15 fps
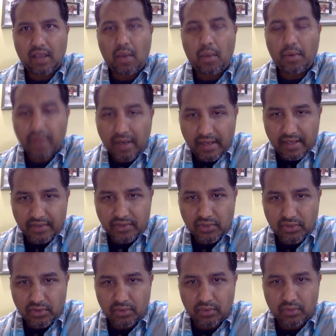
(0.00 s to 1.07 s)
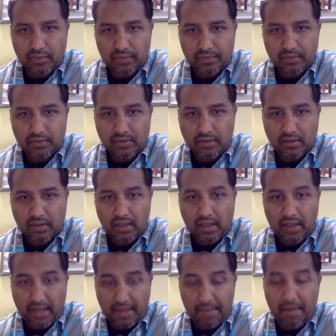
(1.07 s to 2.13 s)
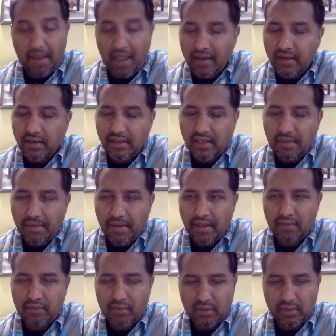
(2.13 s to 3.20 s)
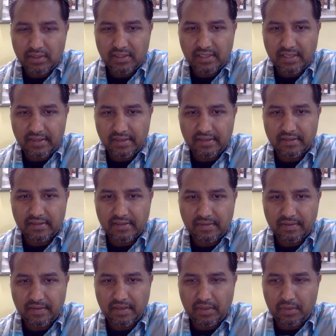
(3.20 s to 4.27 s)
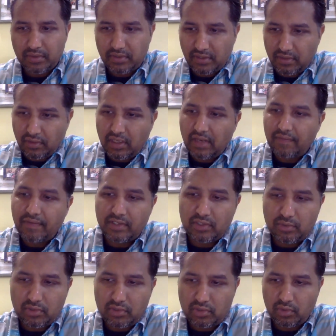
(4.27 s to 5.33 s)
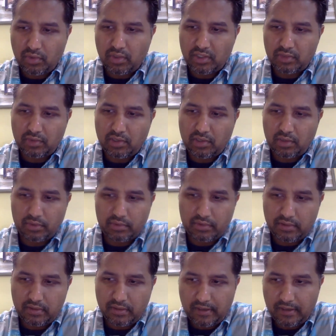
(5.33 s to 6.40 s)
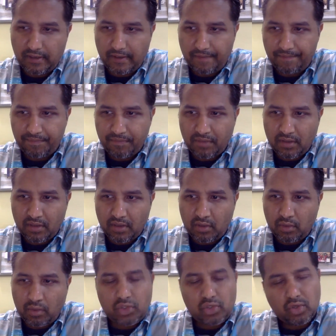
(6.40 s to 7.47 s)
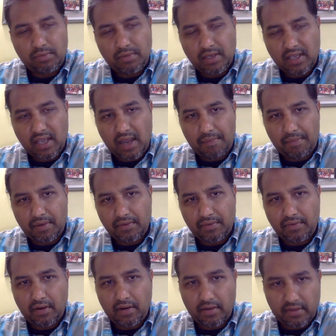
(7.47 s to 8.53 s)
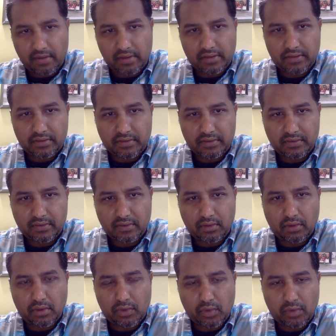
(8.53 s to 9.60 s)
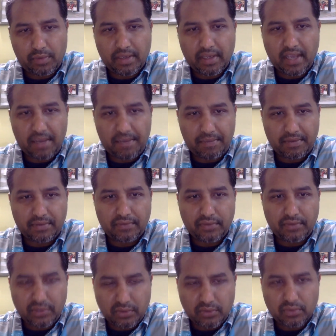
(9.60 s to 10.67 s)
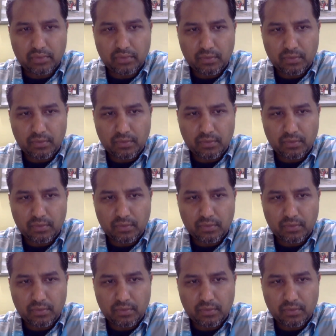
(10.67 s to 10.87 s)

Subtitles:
I want to let you know, and I heard a man of God said this, and I want to leave this with you as we close. What you make happen for others, God will make happen for you.